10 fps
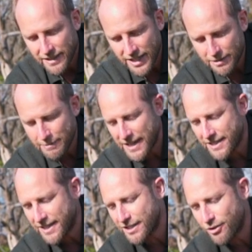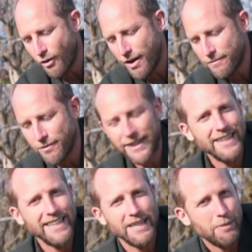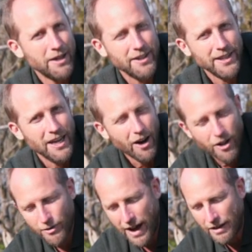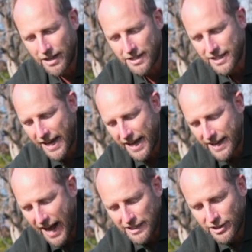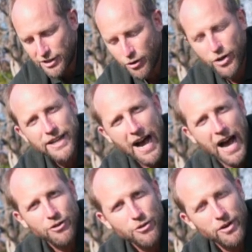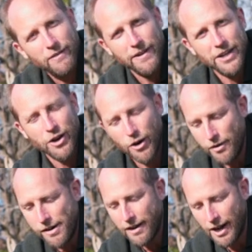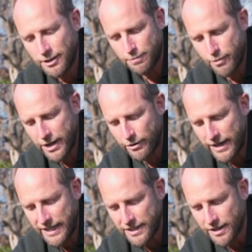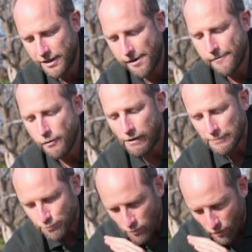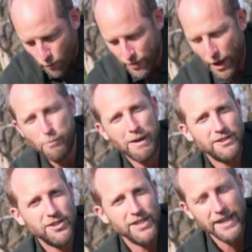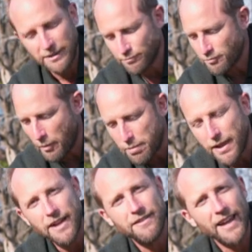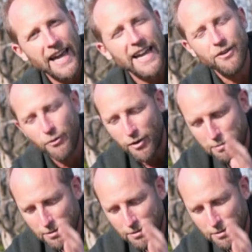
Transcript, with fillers: This medicine is growing freely and abundantly all around us, and I just could not do a video on spring greens without mentioning plantain or